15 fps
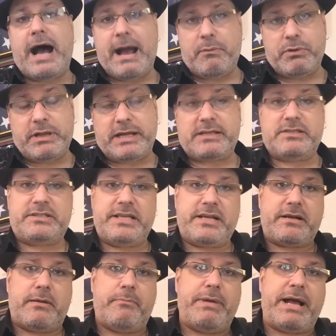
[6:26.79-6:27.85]
I would like to see
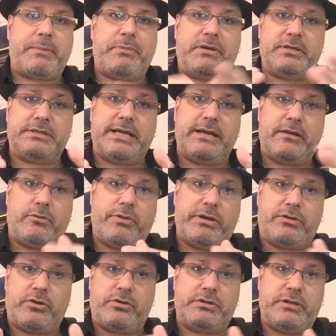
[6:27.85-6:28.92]
it come back because I
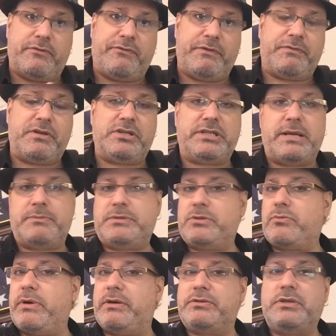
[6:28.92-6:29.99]
agree, 13 and 15
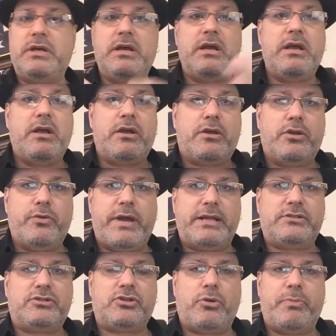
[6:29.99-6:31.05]
championship rounds. You
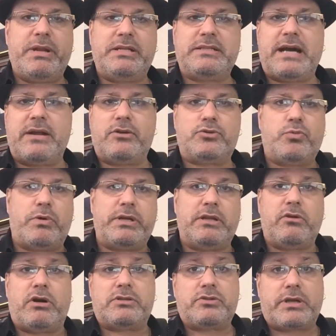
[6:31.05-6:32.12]
had so many titles, won
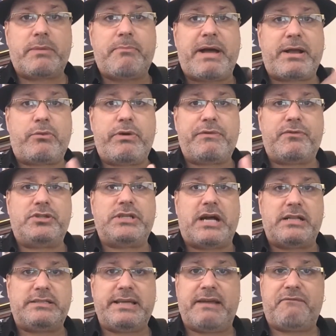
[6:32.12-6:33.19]
and lost. Look at Mike Weaver,
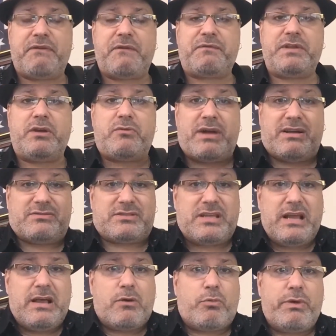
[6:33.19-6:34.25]
John Tate, 15 rounds.
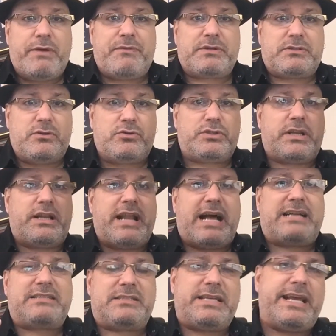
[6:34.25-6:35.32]
Weaver's losing,
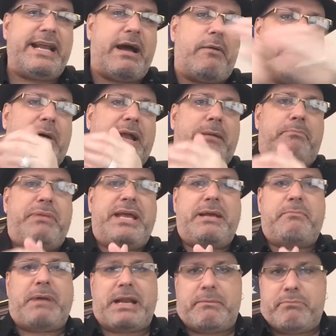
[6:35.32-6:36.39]
knocks Tate out. Bada
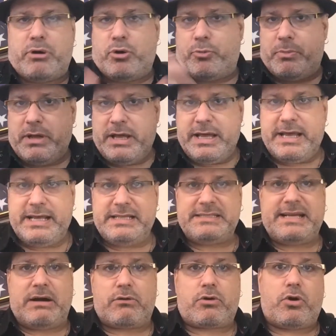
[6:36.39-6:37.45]
bing, bada boom.
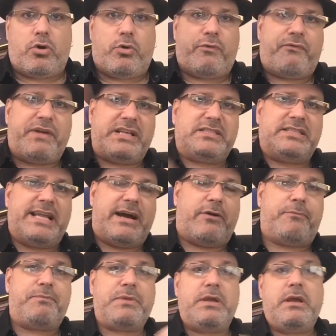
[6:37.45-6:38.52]
He's out cold, face down.